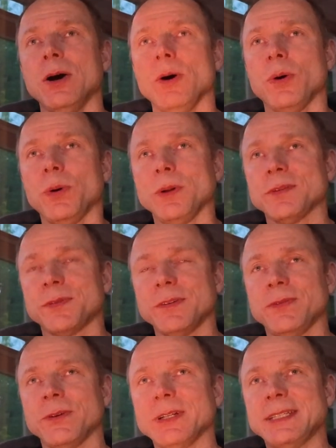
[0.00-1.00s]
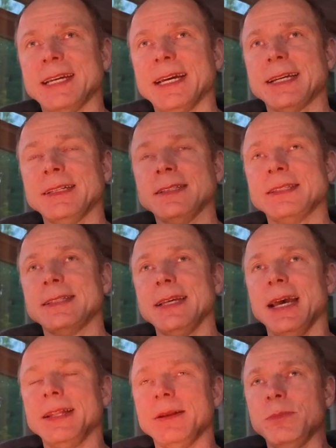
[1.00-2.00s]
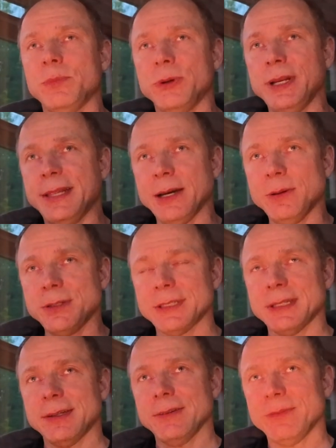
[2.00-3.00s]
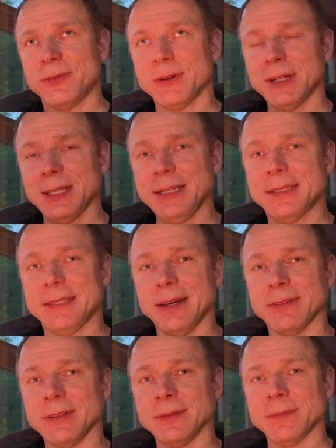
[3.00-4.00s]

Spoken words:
hold for 4 seconds, and then breathe out for at least 7.